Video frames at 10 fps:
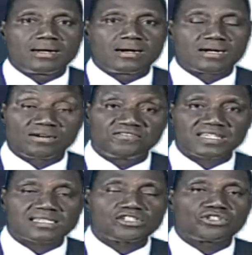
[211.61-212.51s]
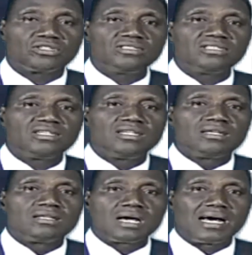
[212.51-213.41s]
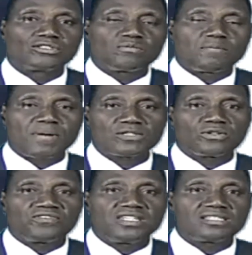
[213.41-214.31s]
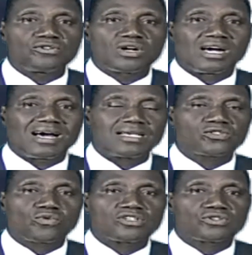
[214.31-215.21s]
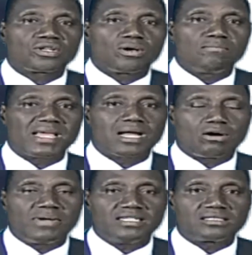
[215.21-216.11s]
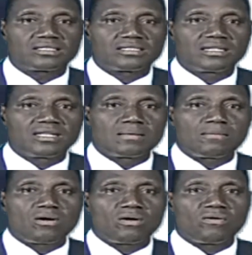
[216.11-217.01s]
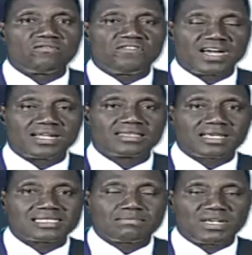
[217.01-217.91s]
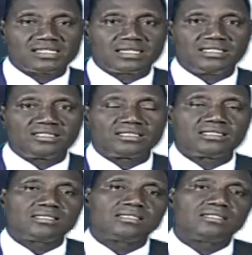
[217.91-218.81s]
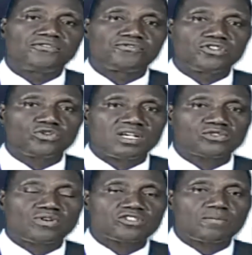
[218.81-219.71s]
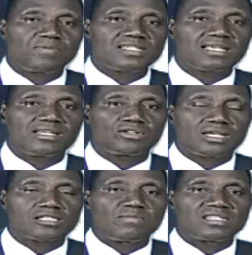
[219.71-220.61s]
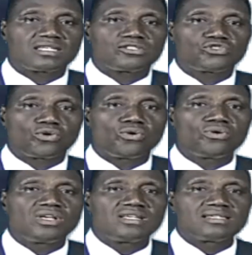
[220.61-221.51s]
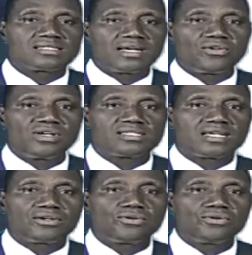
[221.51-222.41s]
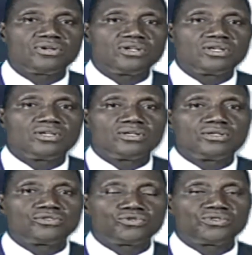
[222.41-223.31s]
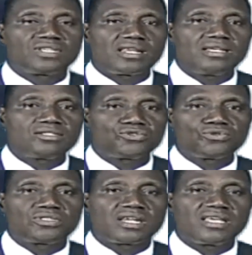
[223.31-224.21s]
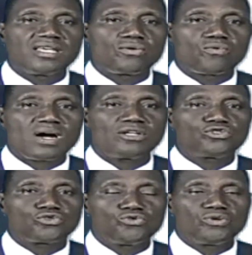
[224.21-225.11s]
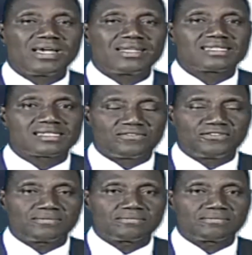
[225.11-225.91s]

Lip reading: conversation. And to be part of this, you can ask questions or make comments via text message. If you want to ask a question, please send your text message to 080-2323-1287.